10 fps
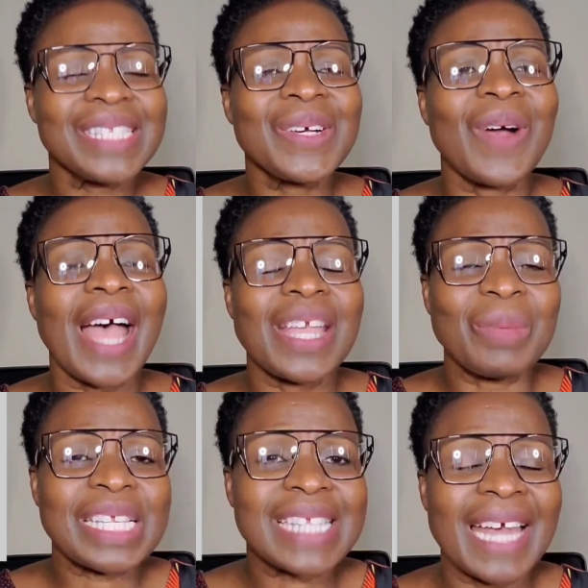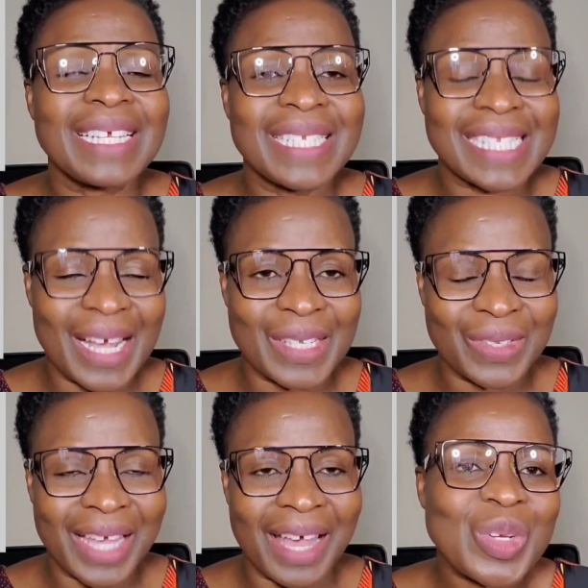So I am excited to tell
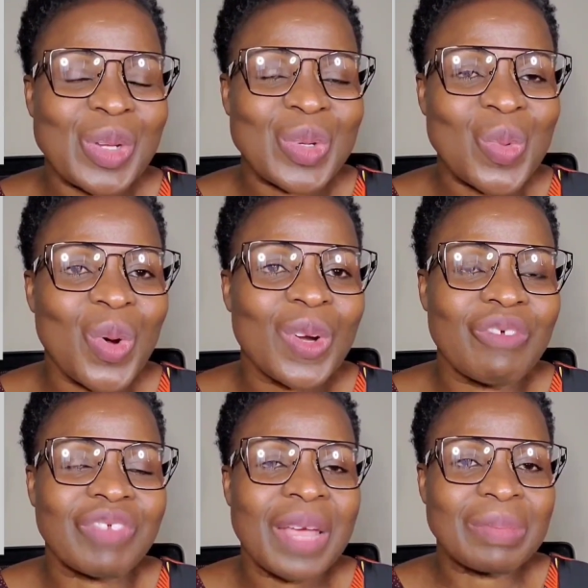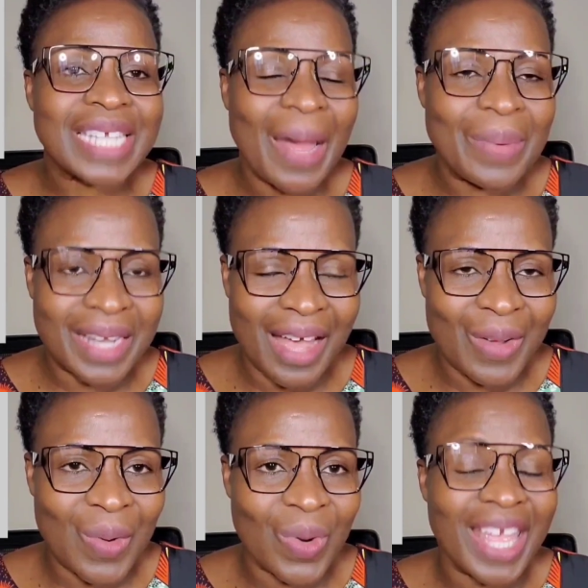you that Church Word of Flame
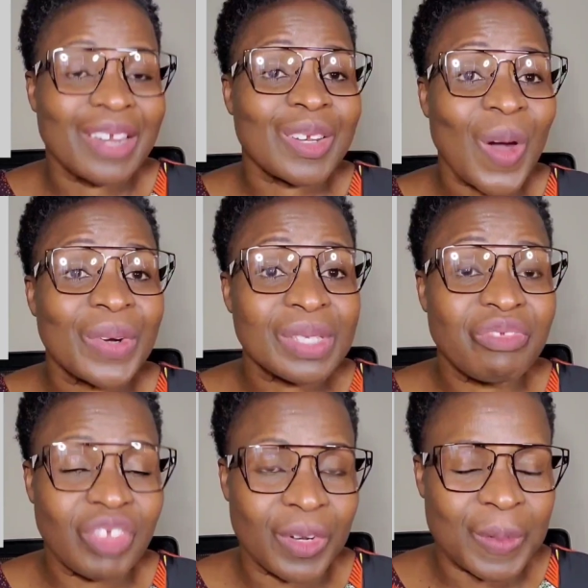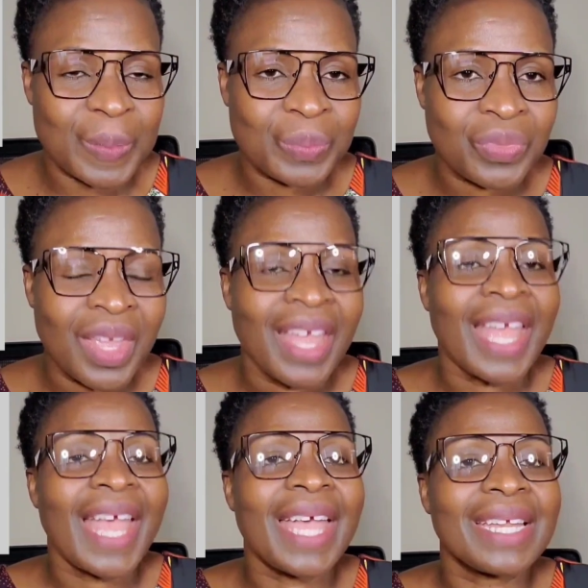Tabernacle in Lawrenceville,
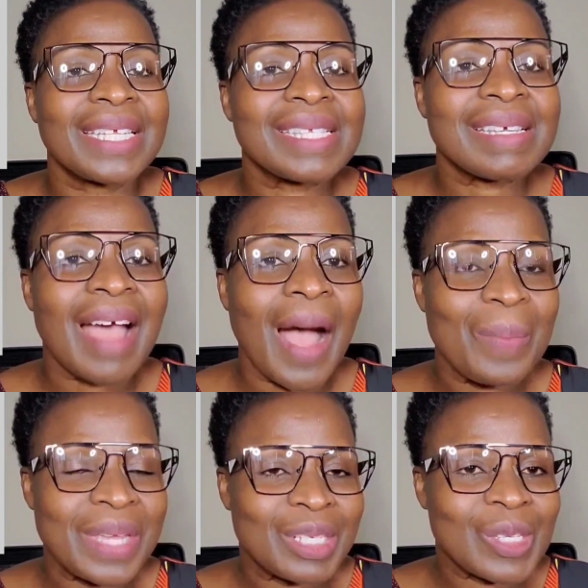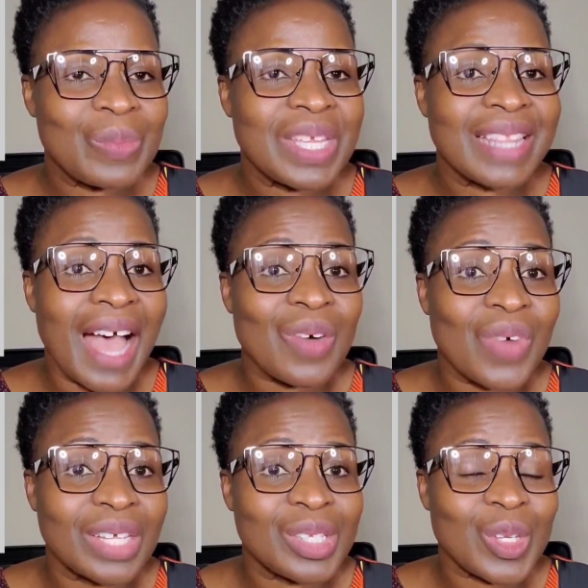it is coming to be that
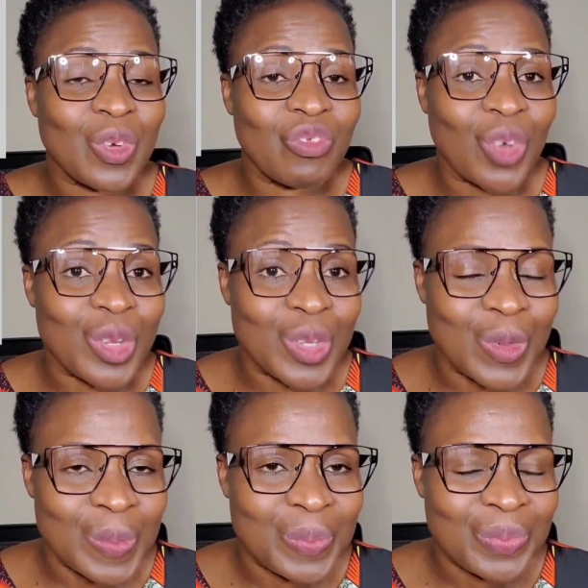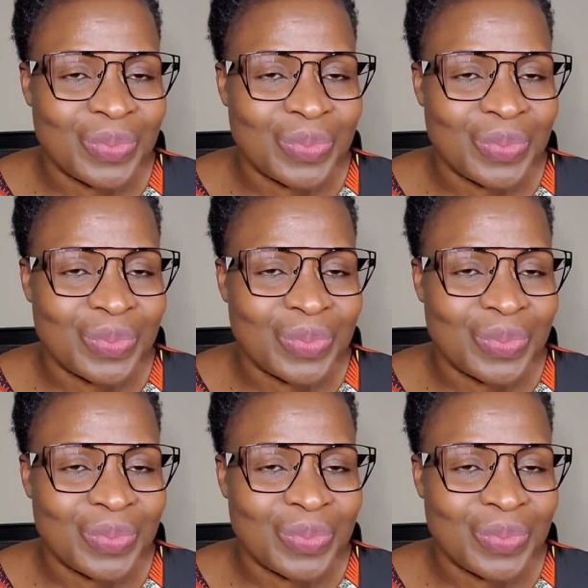rescue for you.